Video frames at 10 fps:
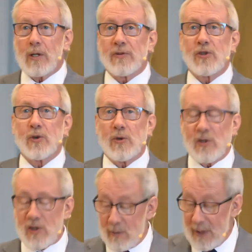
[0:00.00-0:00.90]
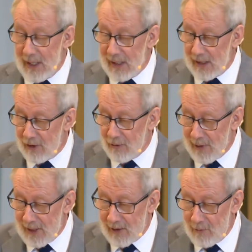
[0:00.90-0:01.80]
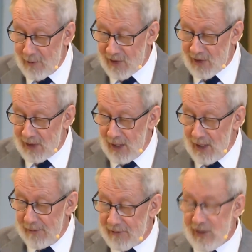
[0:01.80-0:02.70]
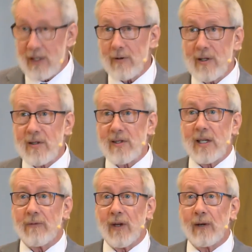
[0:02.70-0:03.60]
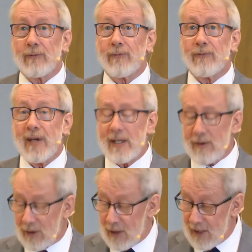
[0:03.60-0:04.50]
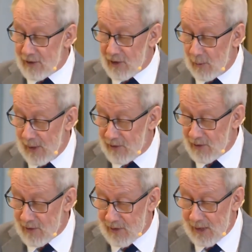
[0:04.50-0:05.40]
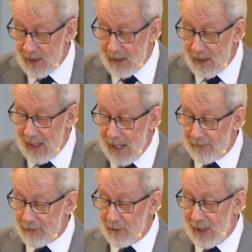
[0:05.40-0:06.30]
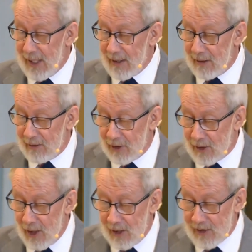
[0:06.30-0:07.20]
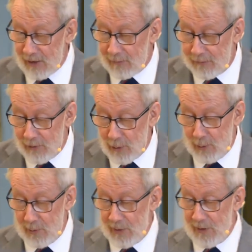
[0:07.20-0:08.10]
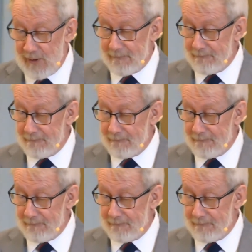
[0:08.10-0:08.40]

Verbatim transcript: of students being at great risk of serious, if not fatal, consequences after inhaling the toxic fumes.